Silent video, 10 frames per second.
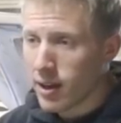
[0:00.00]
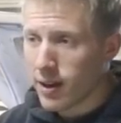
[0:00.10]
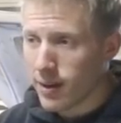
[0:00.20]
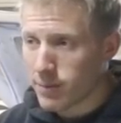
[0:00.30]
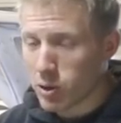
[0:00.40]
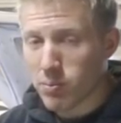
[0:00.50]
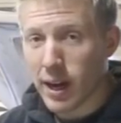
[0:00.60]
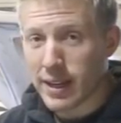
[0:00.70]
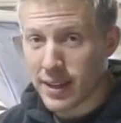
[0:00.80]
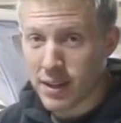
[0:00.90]
You
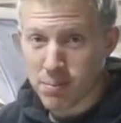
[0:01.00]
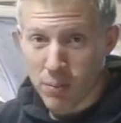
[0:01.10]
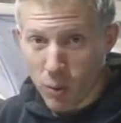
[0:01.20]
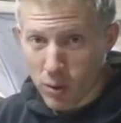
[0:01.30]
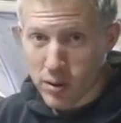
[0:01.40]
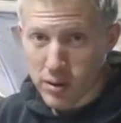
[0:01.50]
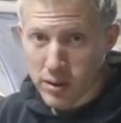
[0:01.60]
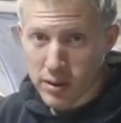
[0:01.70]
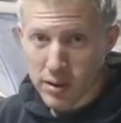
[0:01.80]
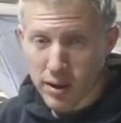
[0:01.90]
might need
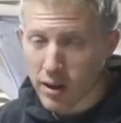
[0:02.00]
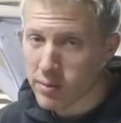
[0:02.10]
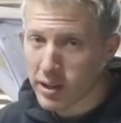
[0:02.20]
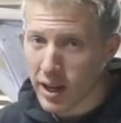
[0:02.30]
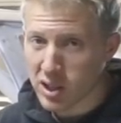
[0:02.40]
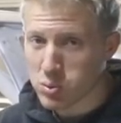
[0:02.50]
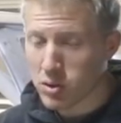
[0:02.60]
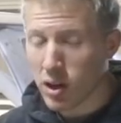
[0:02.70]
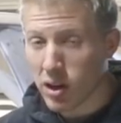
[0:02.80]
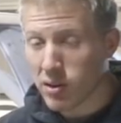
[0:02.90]
more of the actual
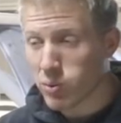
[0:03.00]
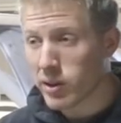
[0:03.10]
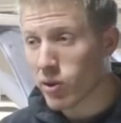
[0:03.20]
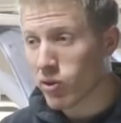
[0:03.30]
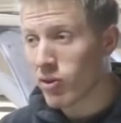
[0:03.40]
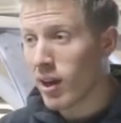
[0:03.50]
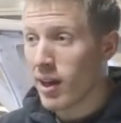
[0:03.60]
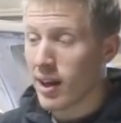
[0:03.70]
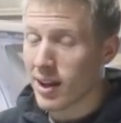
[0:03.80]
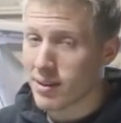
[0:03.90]
cutoff wheels
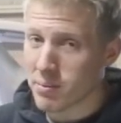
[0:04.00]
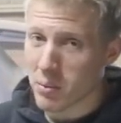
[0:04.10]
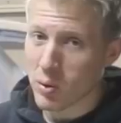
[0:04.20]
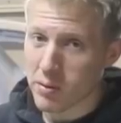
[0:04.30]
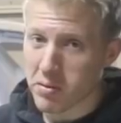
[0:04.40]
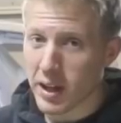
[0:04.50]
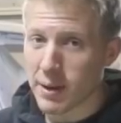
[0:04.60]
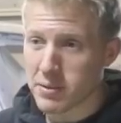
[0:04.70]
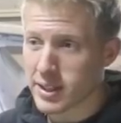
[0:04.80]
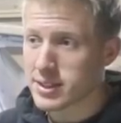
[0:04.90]
and more
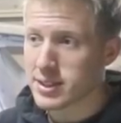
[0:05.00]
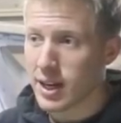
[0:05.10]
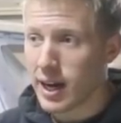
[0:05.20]
flap discs.